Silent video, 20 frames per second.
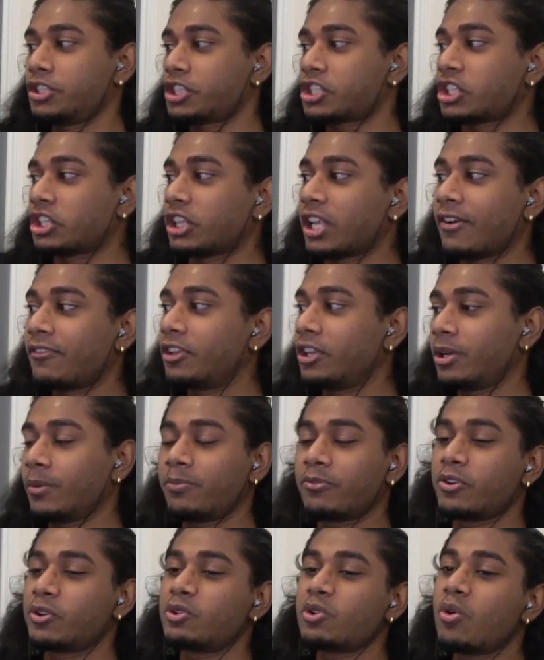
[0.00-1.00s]
just leveling
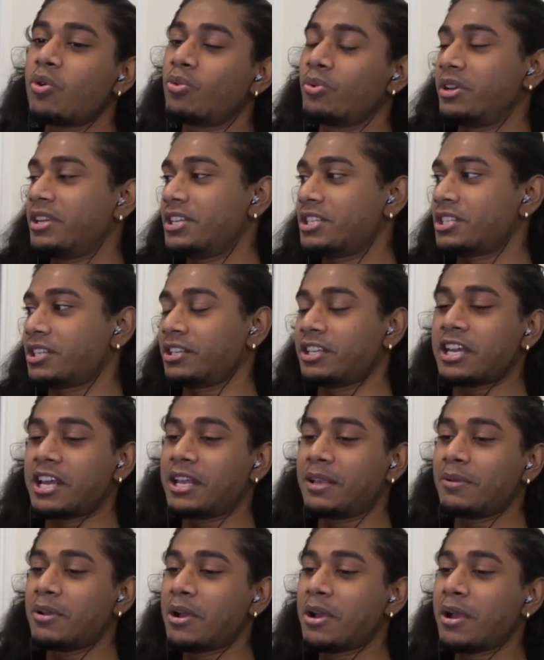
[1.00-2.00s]
up for no reason,
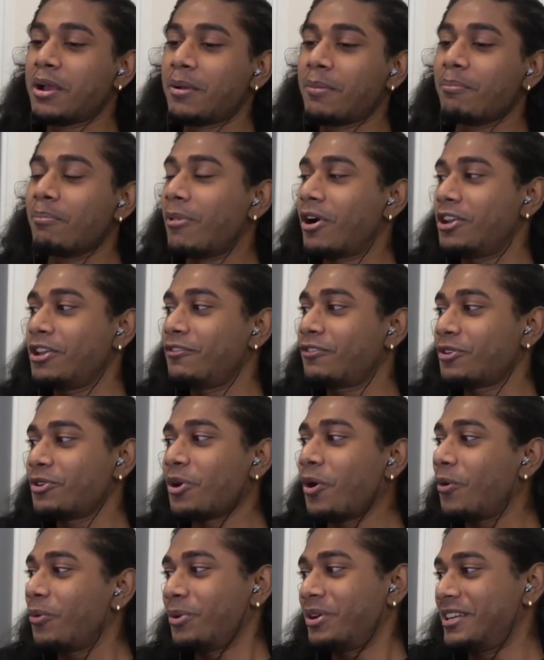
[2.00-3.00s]
getting money for
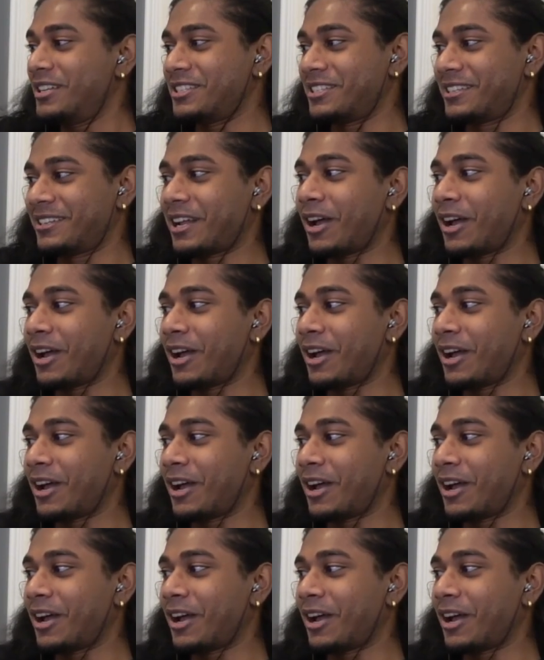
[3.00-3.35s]
no reason.